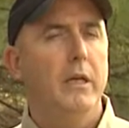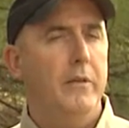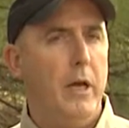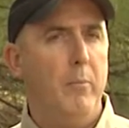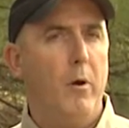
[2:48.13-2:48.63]

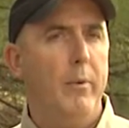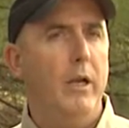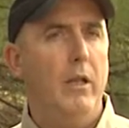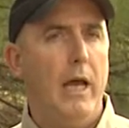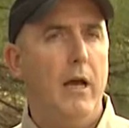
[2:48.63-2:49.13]
That permit
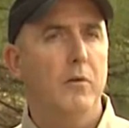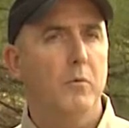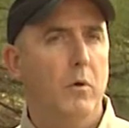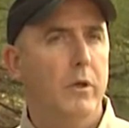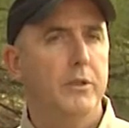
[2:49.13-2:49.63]
allows
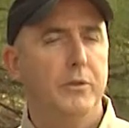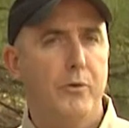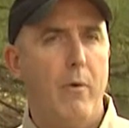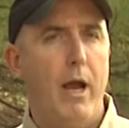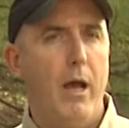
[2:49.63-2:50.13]
one to
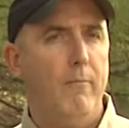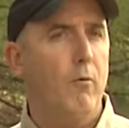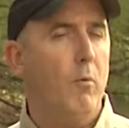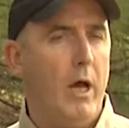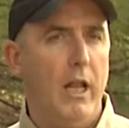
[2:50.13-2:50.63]
trap
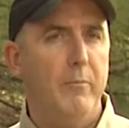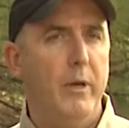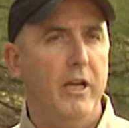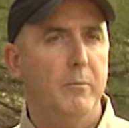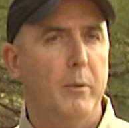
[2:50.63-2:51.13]
for wildlife
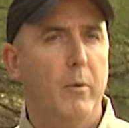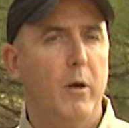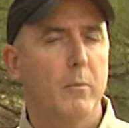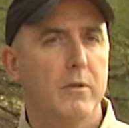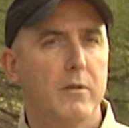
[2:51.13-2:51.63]
management
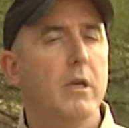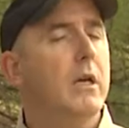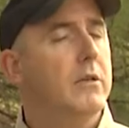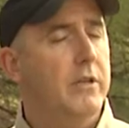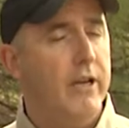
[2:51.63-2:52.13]
purpose,
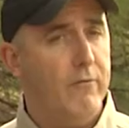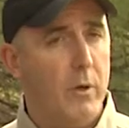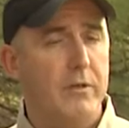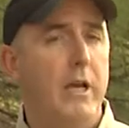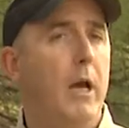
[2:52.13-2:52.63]
say for
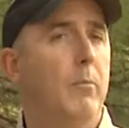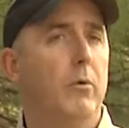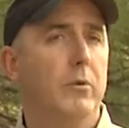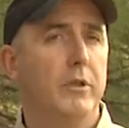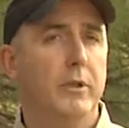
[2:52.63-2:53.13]

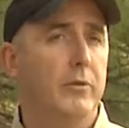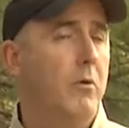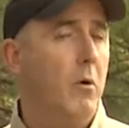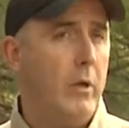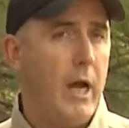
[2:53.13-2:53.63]
example to
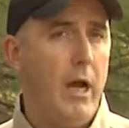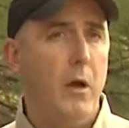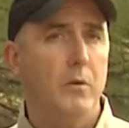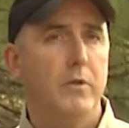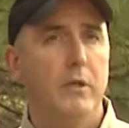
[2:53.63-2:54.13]
control
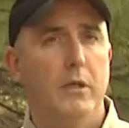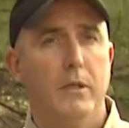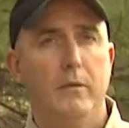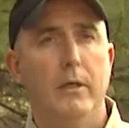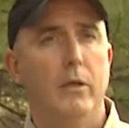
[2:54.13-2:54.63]
coyotes uh,
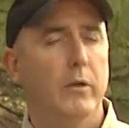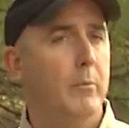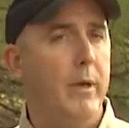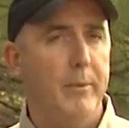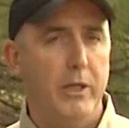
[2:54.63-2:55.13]
on,
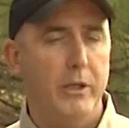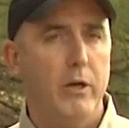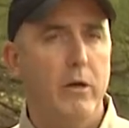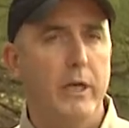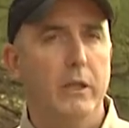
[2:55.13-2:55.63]
on maybe a
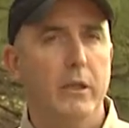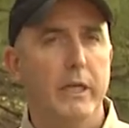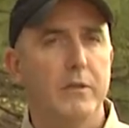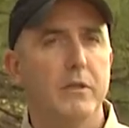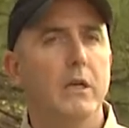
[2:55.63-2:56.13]
deer hunting
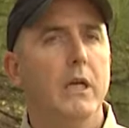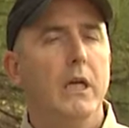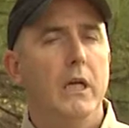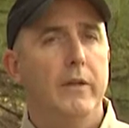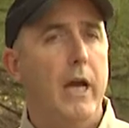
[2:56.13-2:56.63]
lease,
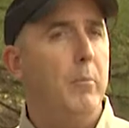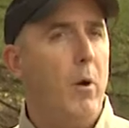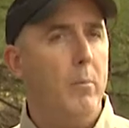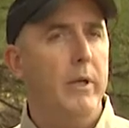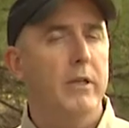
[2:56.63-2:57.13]
that
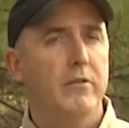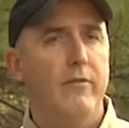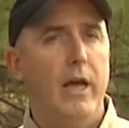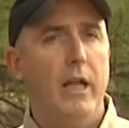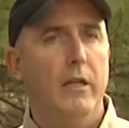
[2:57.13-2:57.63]
permit is
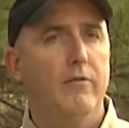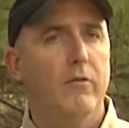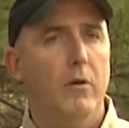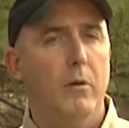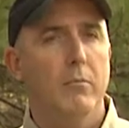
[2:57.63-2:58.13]
valid
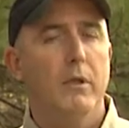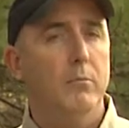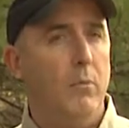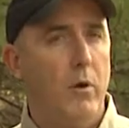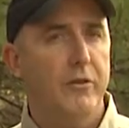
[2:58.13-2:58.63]
from
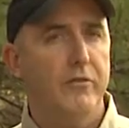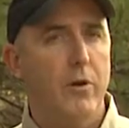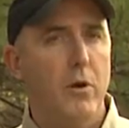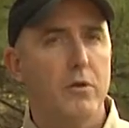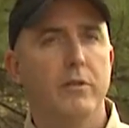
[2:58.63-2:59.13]
March
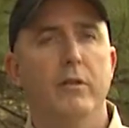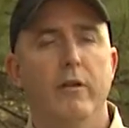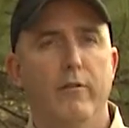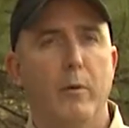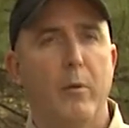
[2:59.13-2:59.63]
1st to
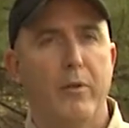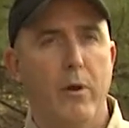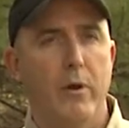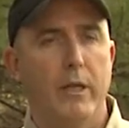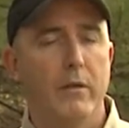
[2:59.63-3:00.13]
November
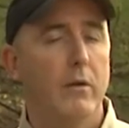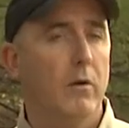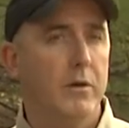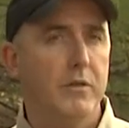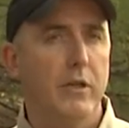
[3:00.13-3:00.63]
30th,
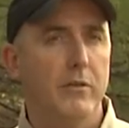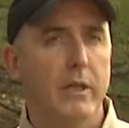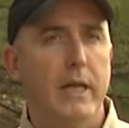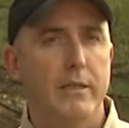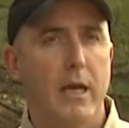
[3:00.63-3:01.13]
or essentially
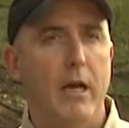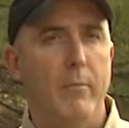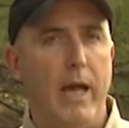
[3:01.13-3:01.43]
that time